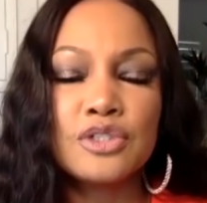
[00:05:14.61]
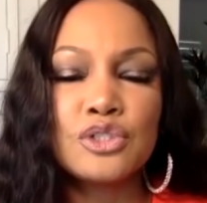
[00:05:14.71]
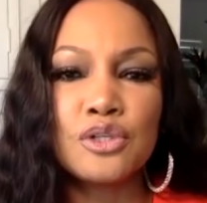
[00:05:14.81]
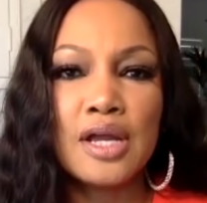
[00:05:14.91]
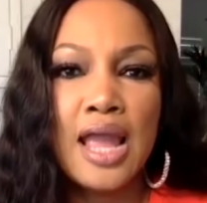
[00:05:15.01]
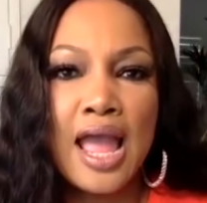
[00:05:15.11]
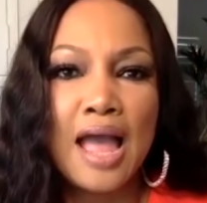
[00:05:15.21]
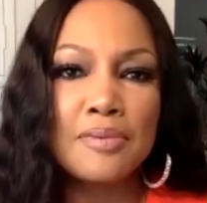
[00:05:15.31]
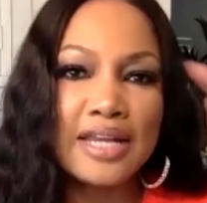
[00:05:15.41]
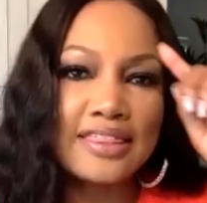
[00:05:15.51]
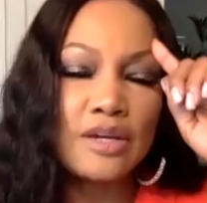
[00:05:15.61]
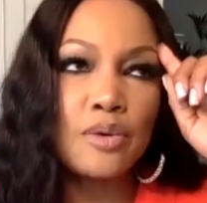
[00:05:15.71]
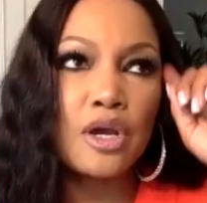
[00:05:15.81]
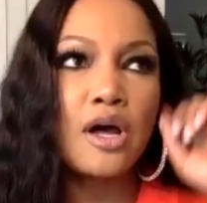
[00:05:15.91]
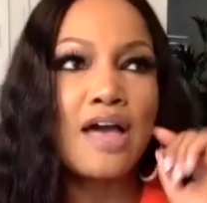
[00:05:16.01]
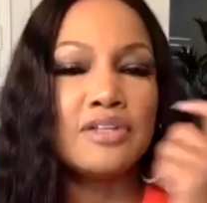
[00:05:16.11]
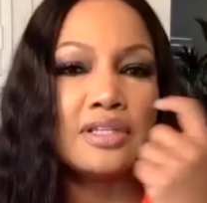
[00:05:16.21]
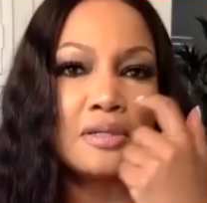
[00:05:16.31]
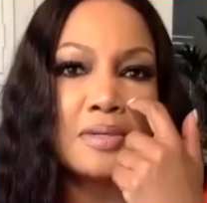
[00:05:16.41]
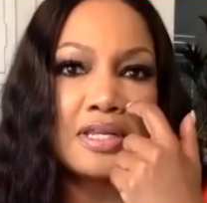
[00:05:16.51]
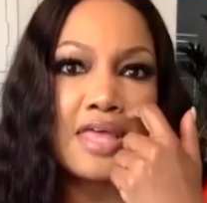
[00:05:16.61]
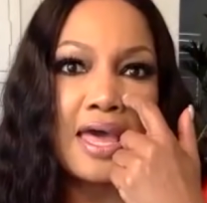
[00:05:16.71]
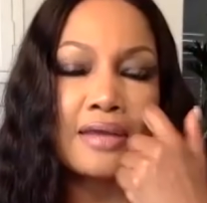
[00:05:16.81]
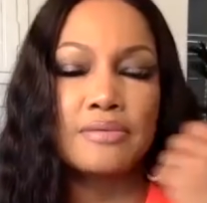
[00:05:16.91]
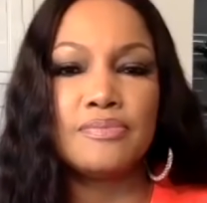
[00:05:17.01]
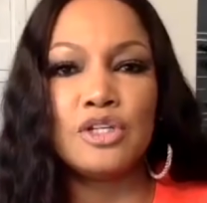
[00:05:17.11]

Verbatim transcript: for sure. I mean, I think we all have a little bit of that.